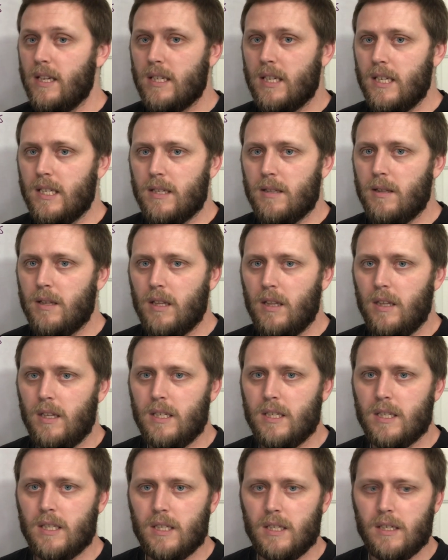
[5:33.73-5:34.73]
It's
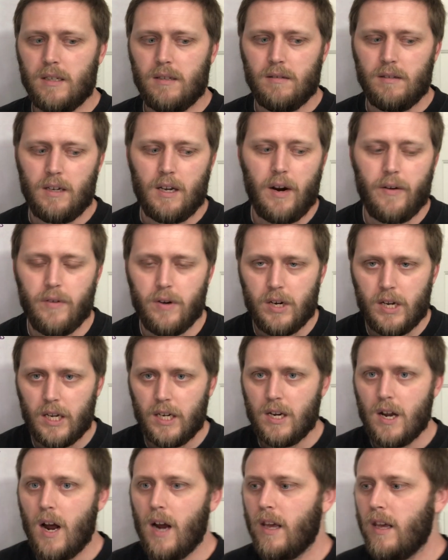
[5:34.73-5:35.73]
the
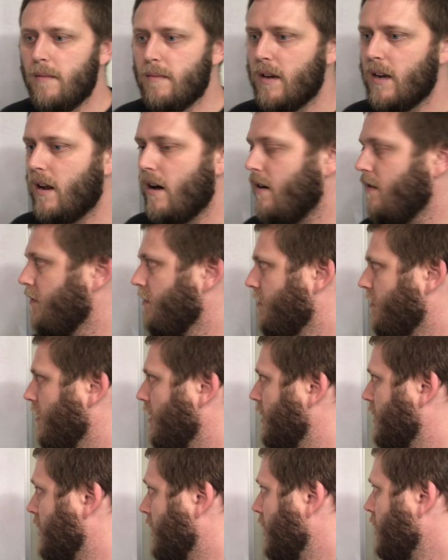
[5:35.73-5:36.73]
governing document
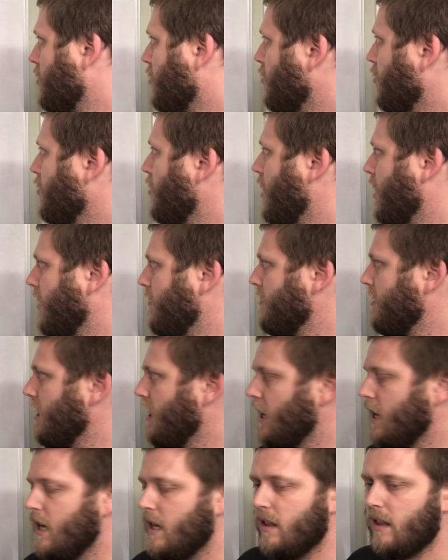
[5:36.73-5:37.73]
it's an internal document
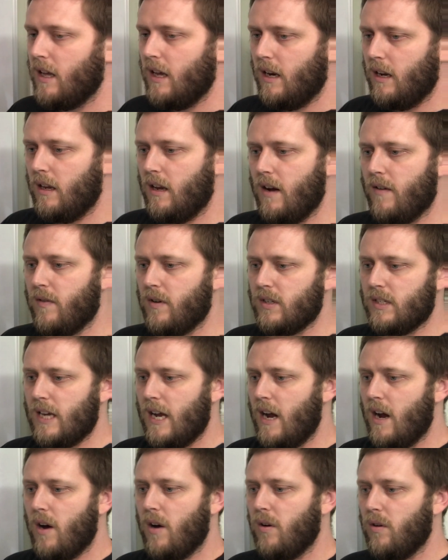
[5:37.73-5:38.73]
that governs
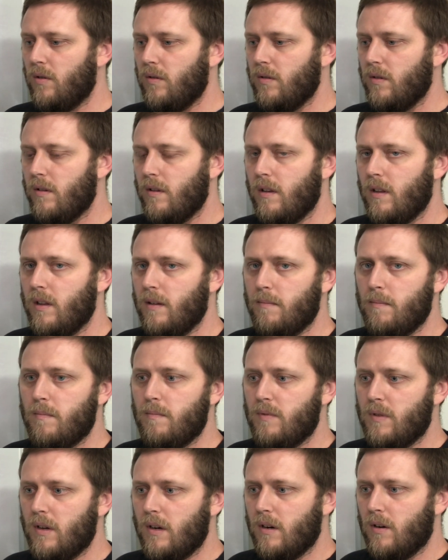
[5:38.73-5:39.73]
how
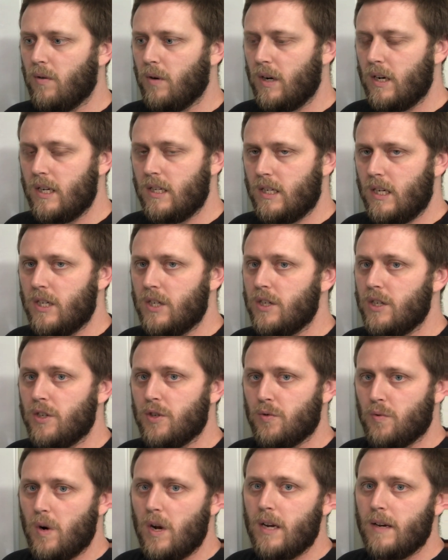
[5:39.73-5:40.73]
the organization
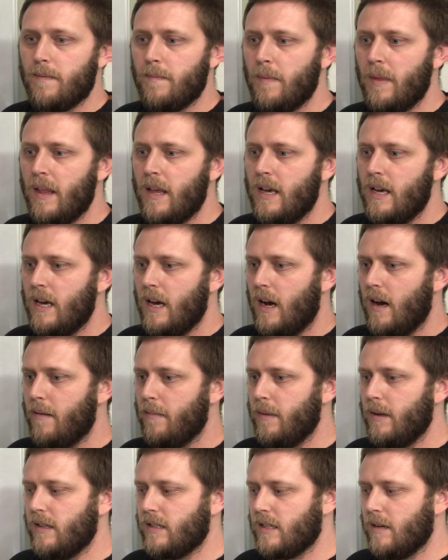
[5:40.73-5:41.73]
is run.
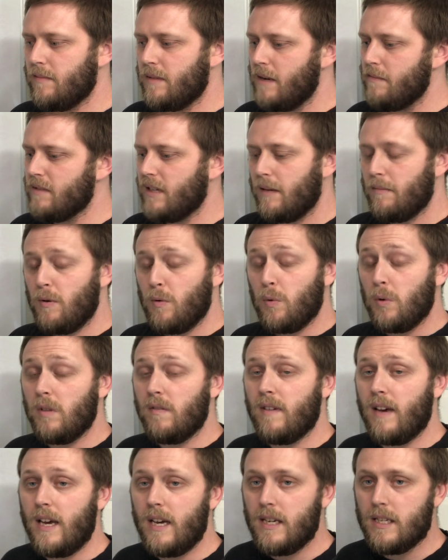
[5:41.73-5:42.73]
Sometimes they can be
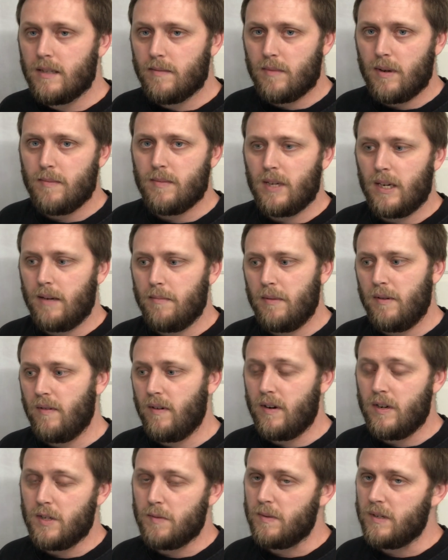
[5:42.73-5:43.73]
really vague, sometimes they can be
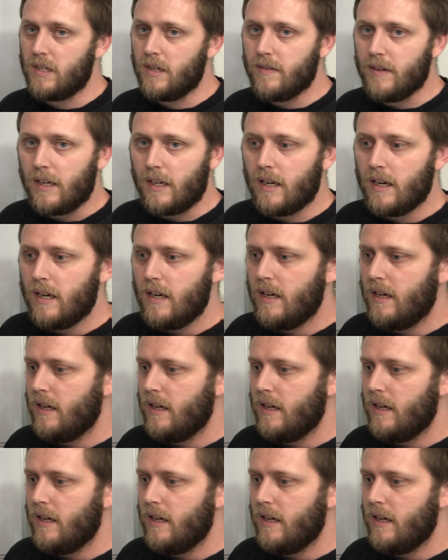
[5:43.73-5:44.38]
very specific.